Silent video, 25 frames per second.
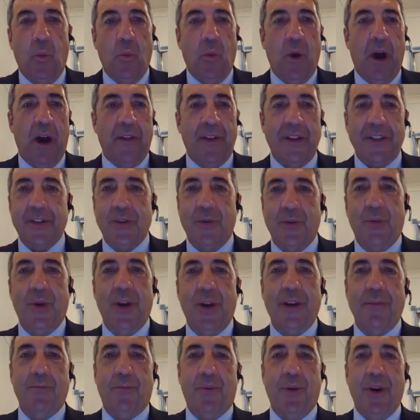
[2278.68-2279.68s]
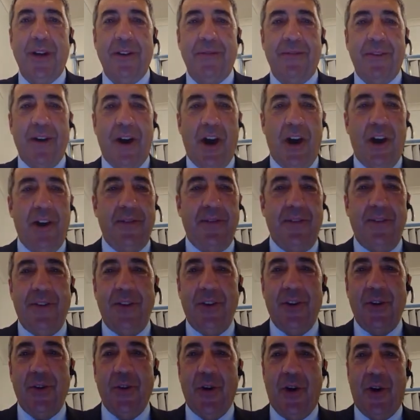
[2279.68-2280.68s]
Wow, that's a really brief
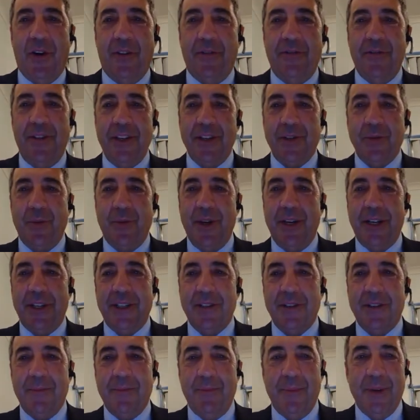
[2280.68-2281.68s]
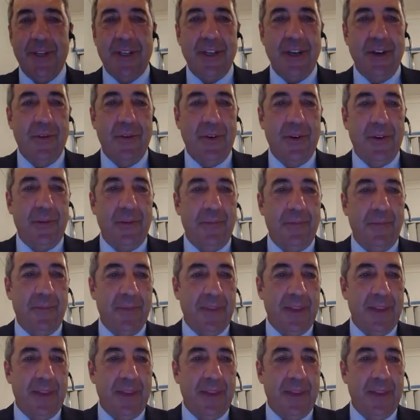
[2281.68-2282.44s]
overview of this week's material.